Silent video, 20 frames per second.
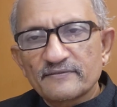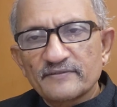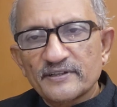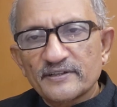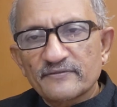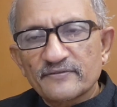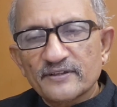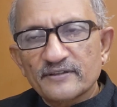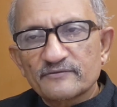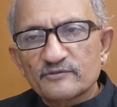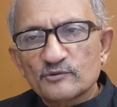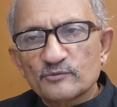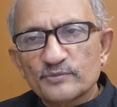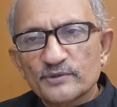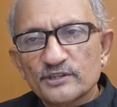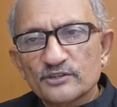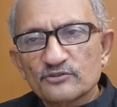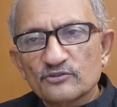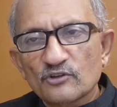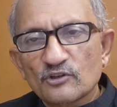75
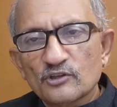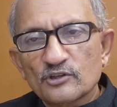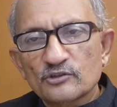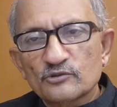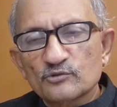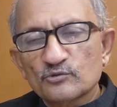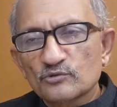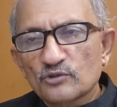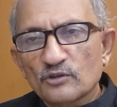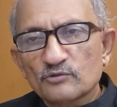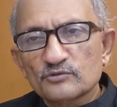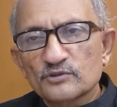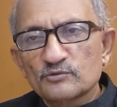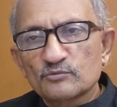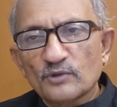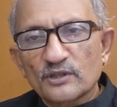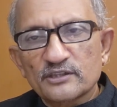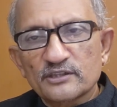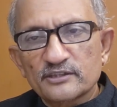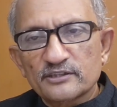rupees or
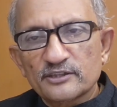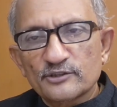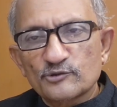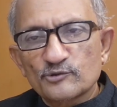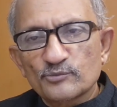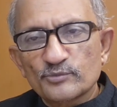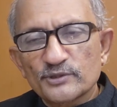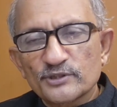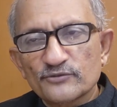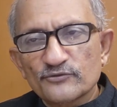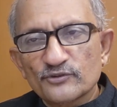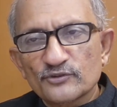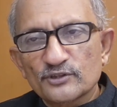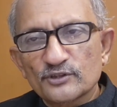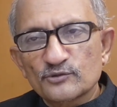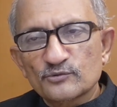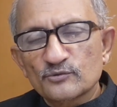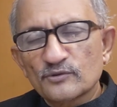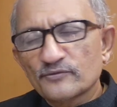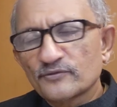2100 rupees for
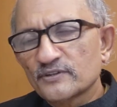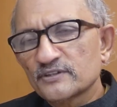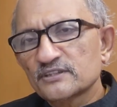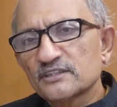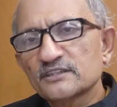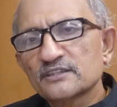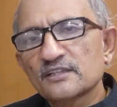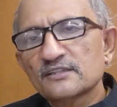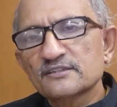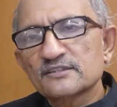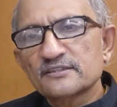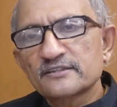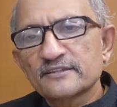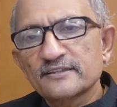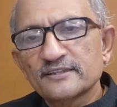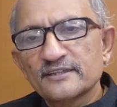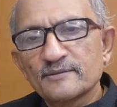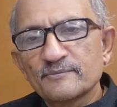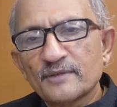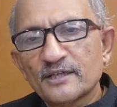the two of us, it doesn't
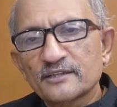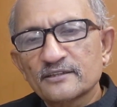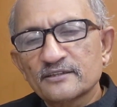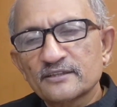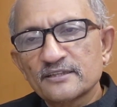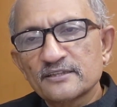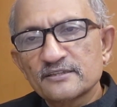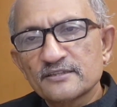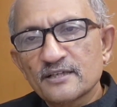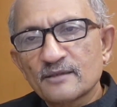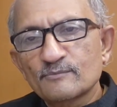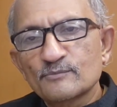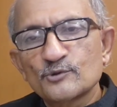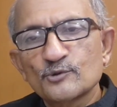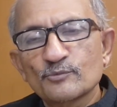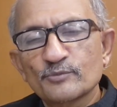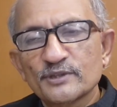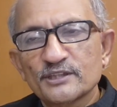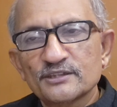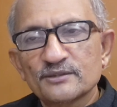really matter. He'll jump
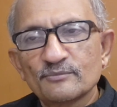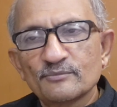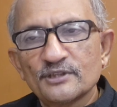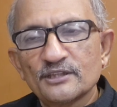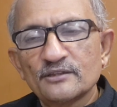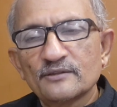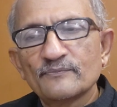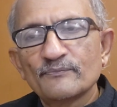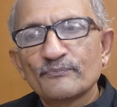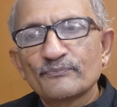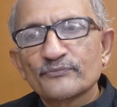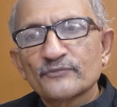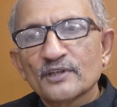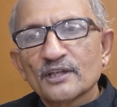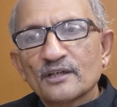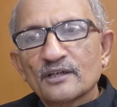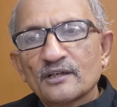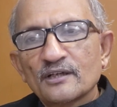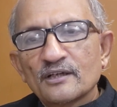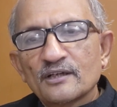to pay the bill.
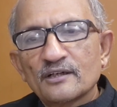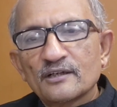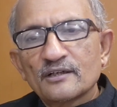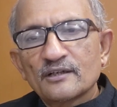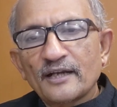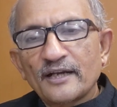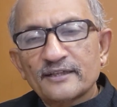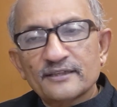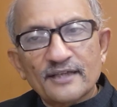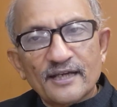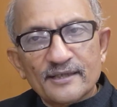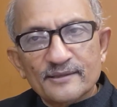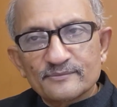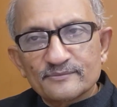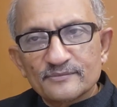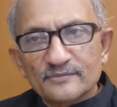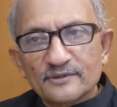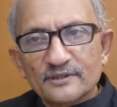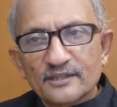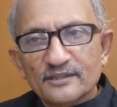And
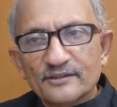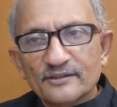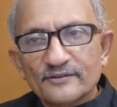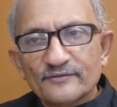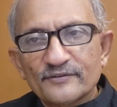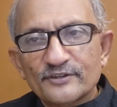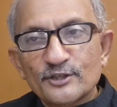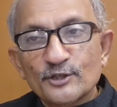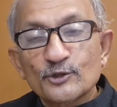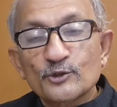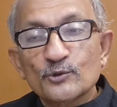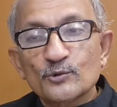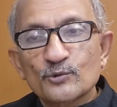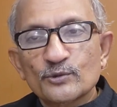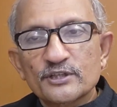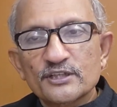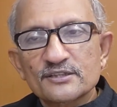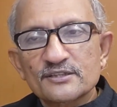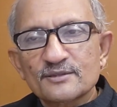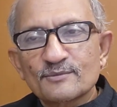I'm very
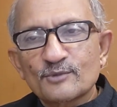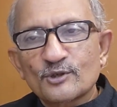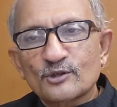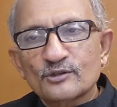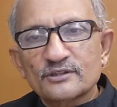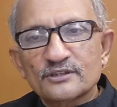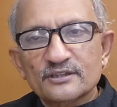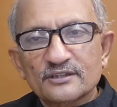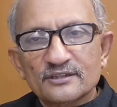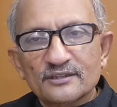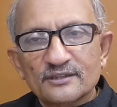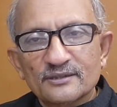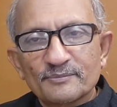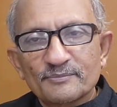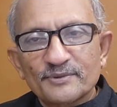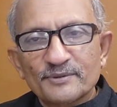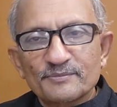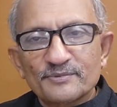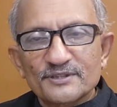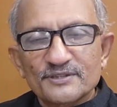curious
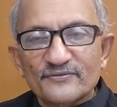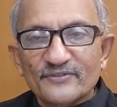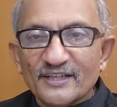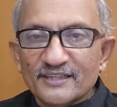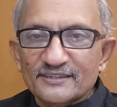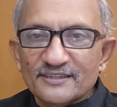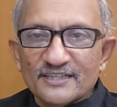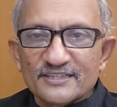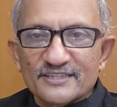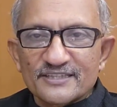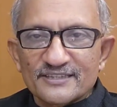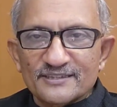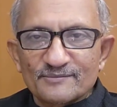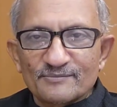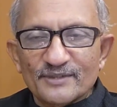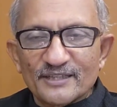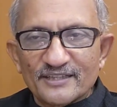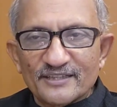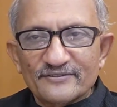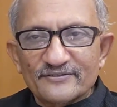about people's financial
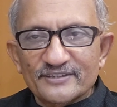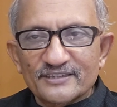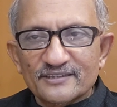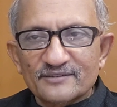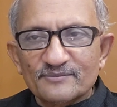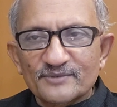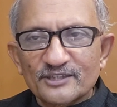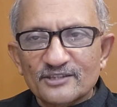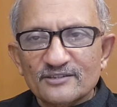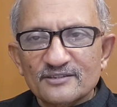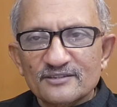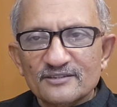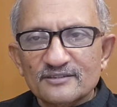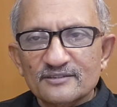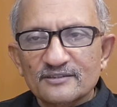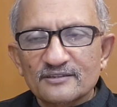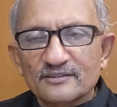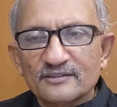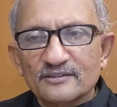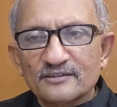behavior,
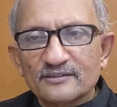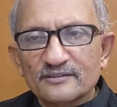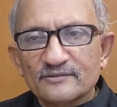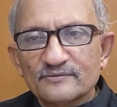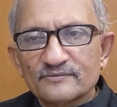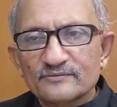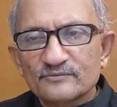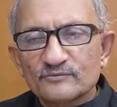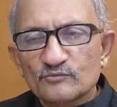because a